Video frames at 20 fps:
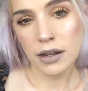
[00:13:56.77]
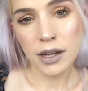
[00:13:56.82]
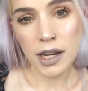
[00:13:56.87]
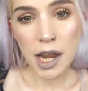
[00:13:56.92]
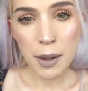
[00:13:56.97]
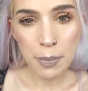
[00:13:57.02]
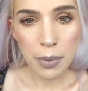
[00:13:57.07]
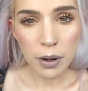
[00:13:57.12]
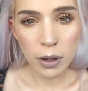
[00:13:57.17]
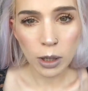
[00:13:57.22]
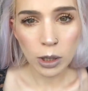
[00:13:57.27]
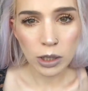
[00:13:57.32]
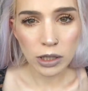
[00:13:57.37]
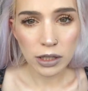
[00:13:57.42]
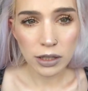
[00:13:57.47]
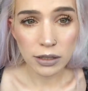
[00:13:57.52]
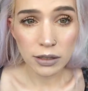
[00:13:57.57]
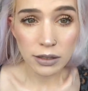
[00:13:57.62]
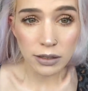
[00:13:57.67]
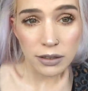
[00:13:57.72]

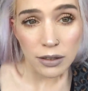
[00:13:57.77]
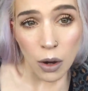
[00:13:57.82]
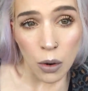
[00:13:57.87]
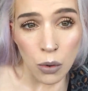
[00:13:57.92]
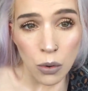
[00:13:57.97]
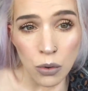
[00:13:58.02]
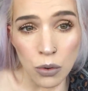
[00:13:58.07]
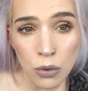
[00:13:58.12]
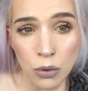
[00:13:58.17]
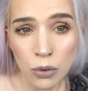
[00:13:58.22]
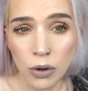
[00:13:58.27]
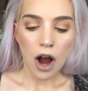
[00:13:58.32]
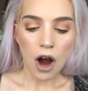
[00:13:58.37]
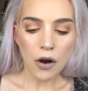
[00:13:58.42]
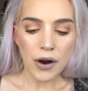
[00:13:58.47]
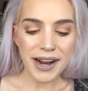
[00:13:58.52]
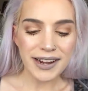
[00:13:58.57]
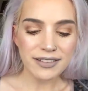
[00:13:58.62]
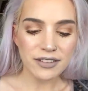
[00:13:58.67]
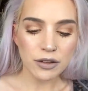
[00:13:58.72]
nipples. Oh.
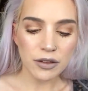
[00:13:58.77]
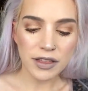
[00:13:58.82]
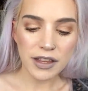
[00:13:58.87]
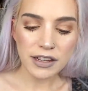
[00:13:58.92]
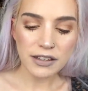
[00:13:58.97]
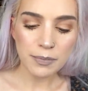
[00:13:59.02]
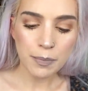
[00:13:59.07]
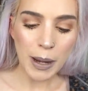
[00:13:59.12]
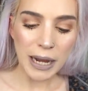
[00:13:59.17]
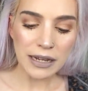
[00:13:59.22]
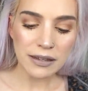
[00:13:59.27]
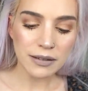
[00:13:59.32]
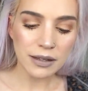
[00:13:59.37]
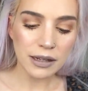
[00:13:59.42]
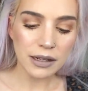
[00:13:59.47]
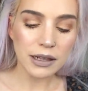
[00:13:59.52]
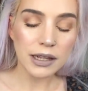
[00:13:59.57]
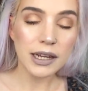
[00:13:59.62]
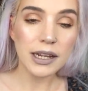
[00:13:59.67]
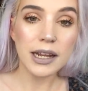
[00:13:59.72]
Okay, so this
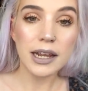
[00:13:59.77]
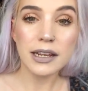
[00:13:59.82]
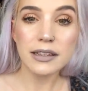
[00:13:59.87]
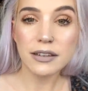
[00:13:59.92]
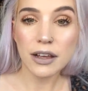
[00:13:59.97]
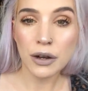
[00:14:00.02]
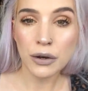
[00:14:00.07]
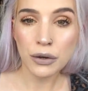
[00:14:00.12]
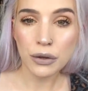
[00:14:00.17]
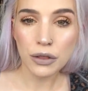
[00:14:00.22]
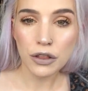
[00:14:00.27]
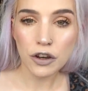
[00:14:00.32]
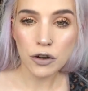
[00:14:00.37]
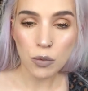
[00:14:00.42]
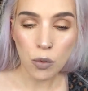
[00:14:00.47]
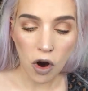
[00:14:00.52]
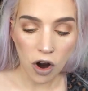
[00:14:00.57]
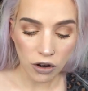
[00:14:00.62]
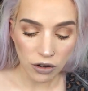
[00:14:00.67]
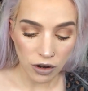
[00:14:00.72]
basically is another
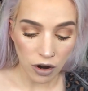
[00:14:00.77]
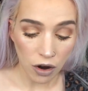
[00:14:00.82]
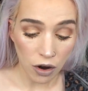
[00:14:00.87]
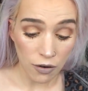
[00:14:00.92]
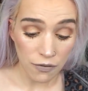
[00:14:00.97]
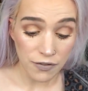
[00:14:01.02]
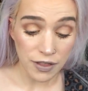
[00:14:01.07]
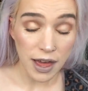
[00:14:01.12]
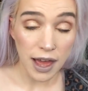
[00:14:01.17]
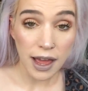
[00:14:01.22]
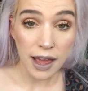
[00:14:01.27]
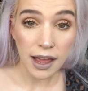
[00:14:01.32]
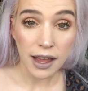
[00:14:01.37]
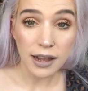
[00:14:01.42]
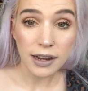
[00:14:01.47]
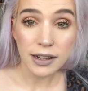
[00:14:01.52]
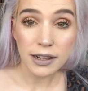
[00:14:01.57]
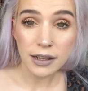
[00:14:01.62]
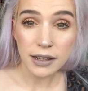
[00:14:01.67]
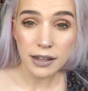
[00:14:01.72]
one of their